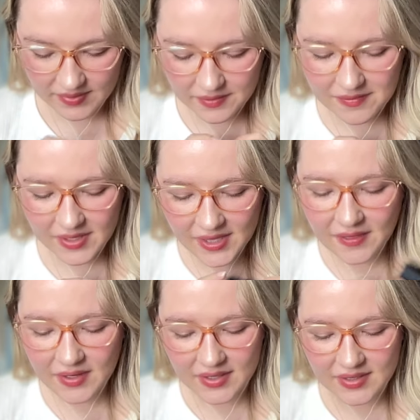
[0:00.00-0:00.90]
The funny
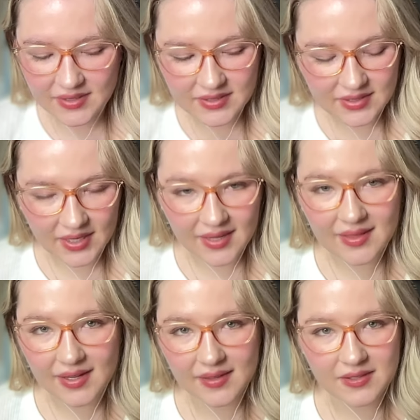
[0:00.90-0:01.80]
thing is, I
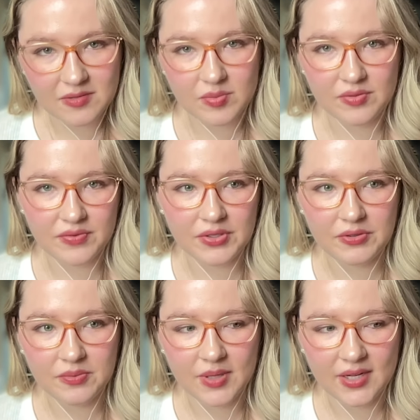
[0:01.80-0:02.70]
like this
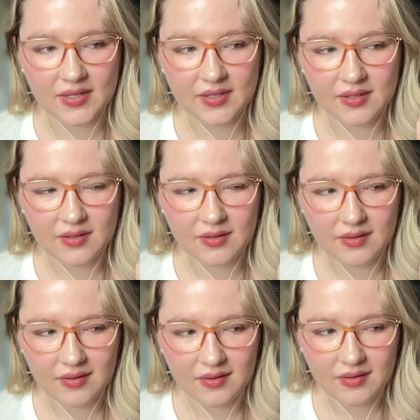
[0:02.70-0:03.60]
perfume.
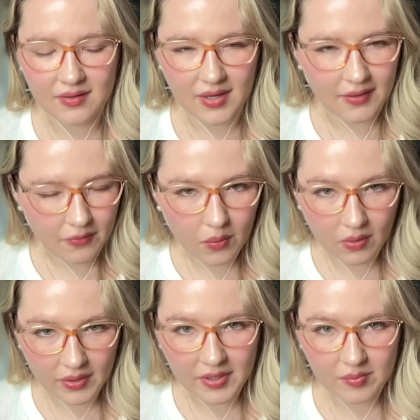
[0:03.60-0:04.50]
I've
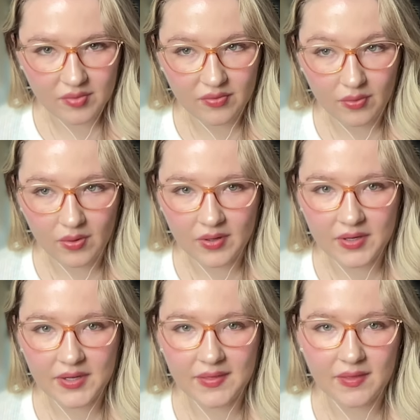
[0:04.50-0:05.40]
worn it
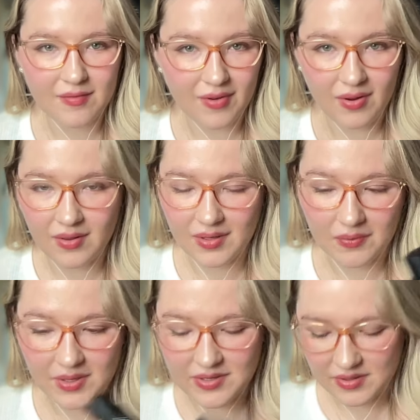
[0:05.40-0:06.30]
before in the fall
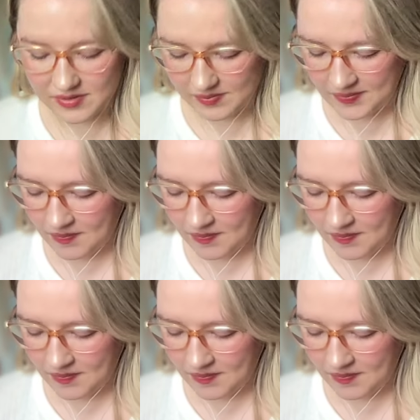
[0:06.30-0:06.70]
and winter